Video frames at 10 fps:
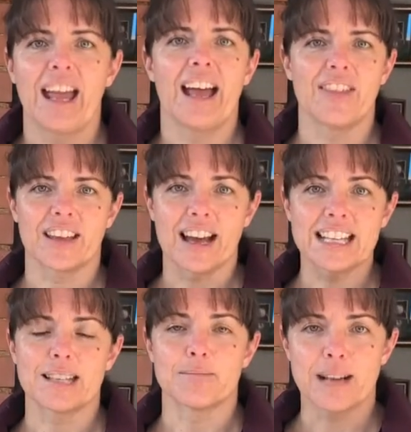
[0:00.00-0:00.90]
And the
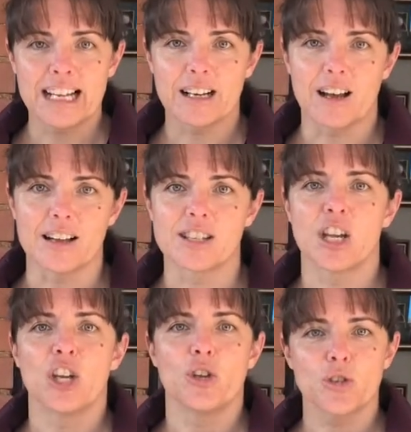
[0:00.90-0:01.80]
guys in my class,
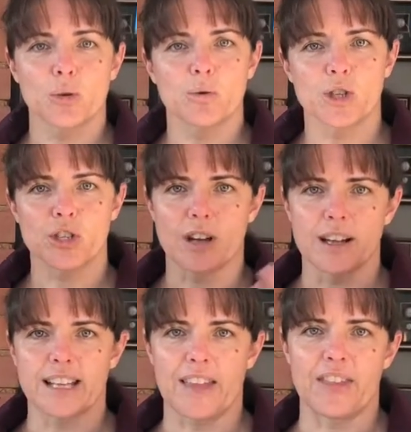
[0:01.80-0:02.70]
you should also
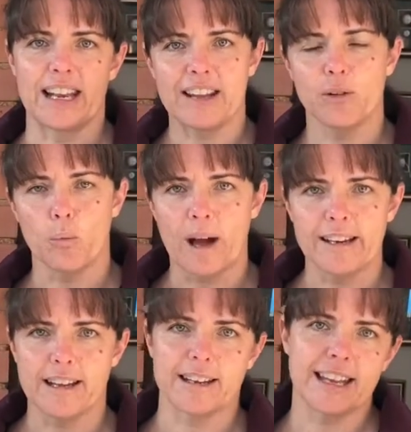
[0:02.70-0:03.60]
start at the level 1
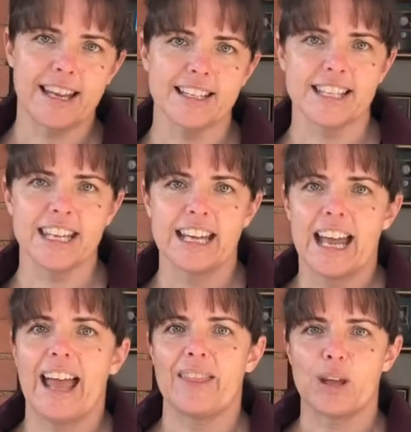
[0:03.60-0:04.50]
at easy
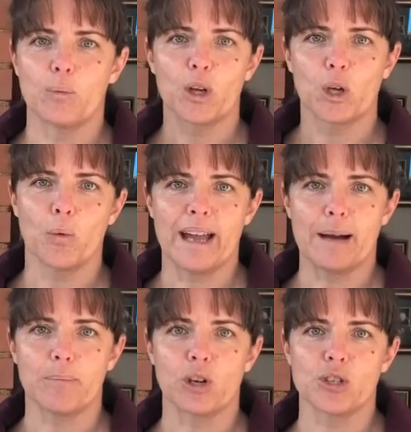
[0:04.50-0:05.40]
and then work your way
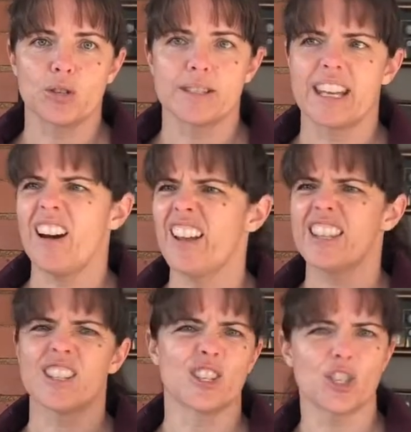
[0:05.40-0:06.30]
up, because you'll see, oh,
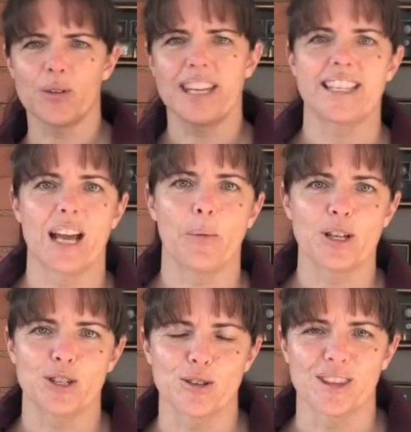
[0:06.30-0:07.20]
this is so easy, I want
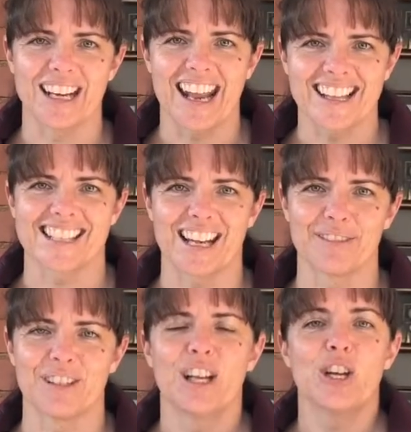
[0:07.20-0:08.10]
to do the next
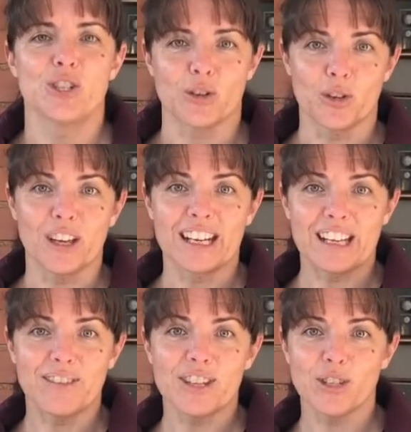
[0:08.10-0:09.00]
level. So you're going to
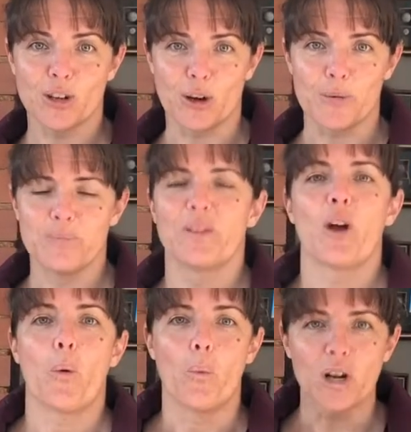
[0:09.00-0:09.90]
give this a go.
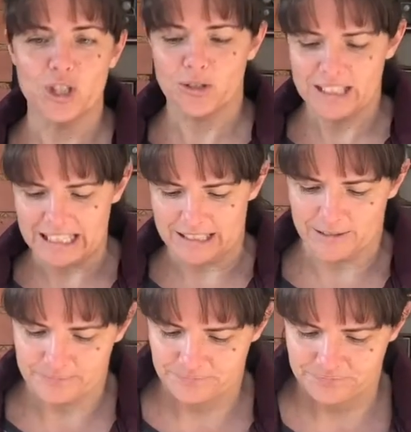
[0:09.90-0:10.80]
What you need
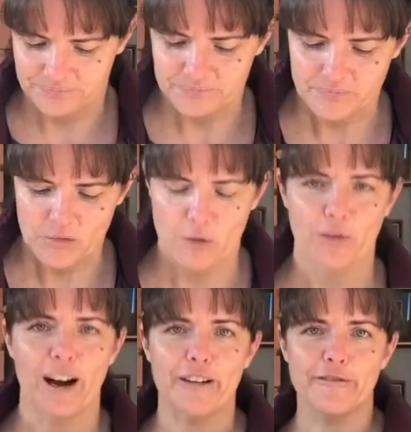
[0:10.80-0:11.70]
for
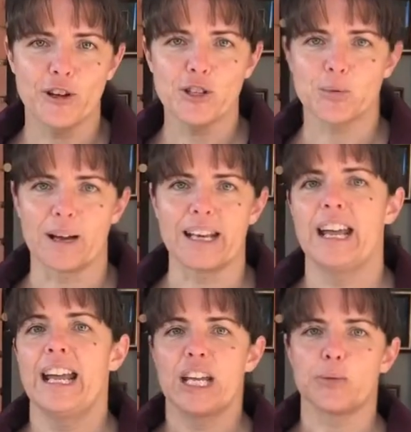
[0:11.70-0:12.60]
our first one
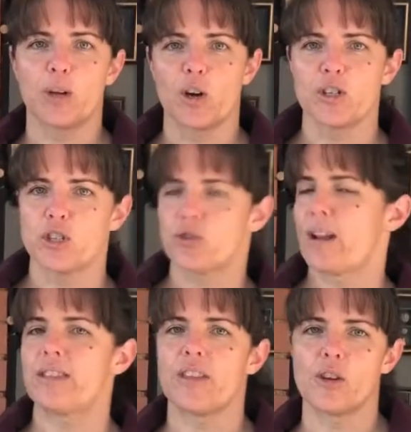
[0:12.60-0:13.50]
is we're going to
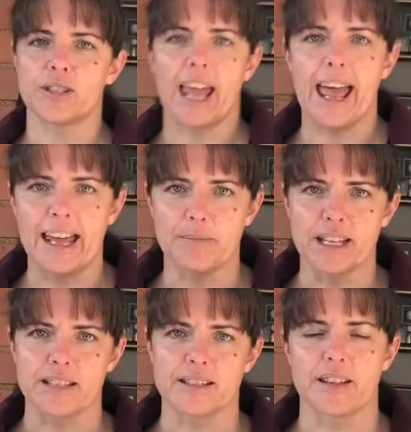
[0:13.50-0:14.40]
strengthen those hand
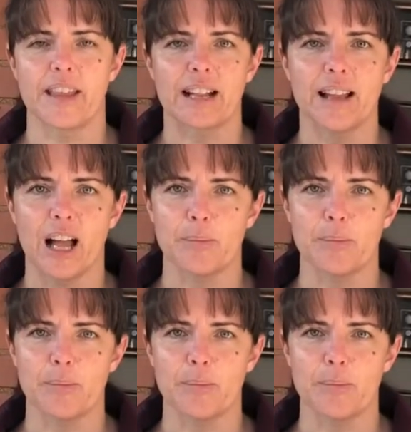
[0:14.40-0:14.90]
muscles, and that'll help